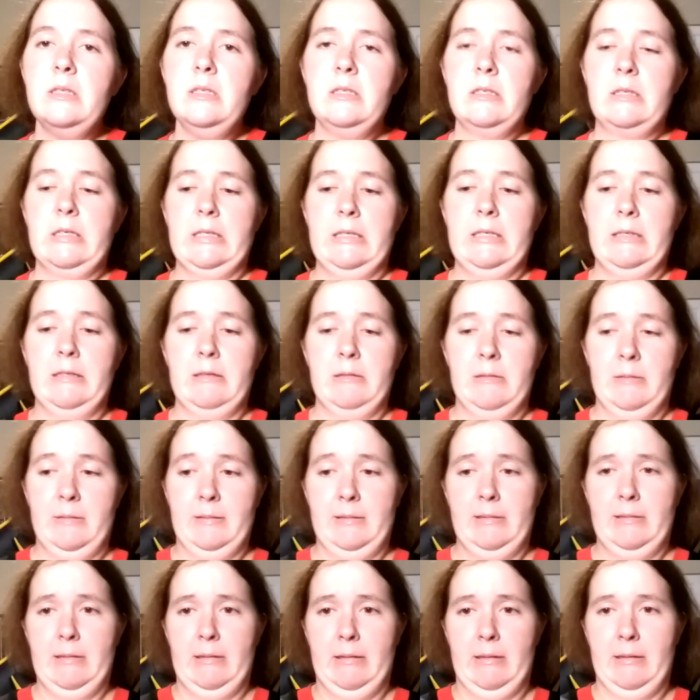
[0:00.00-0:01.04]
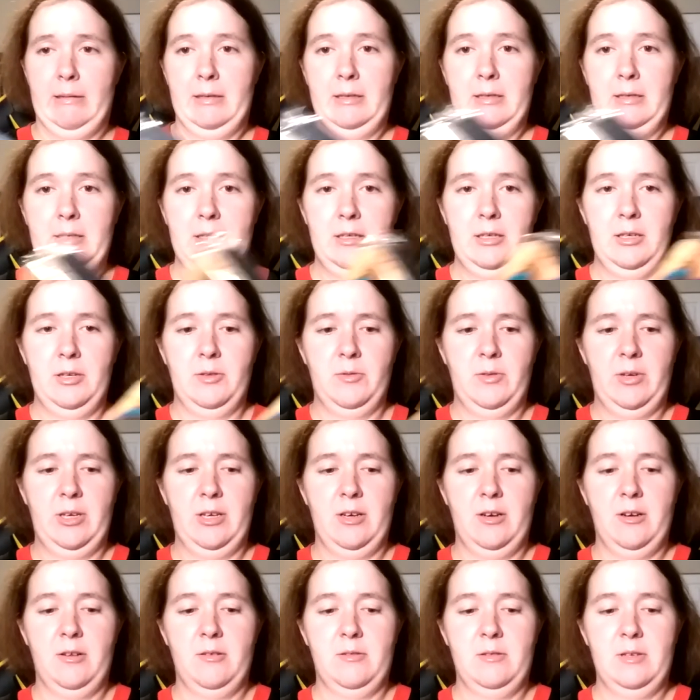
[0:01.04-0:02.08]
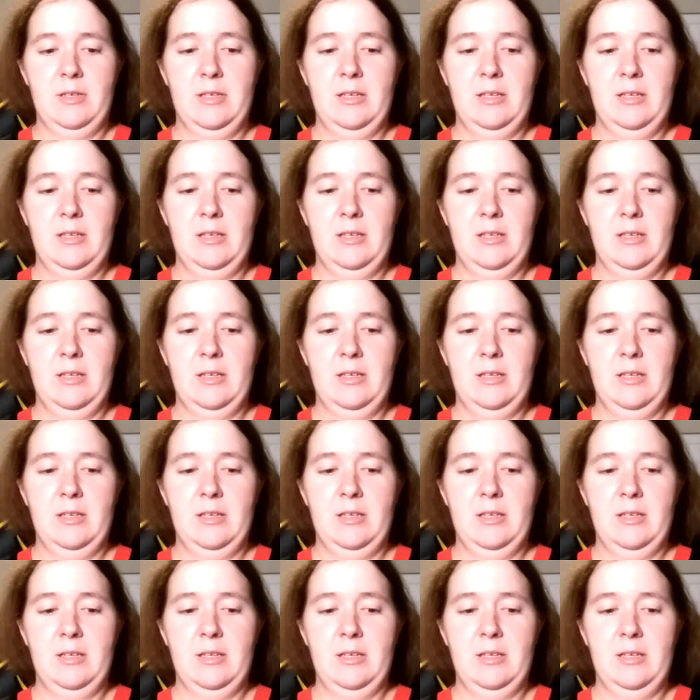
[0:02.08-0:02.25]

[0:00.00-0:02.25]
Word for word: So, here we go.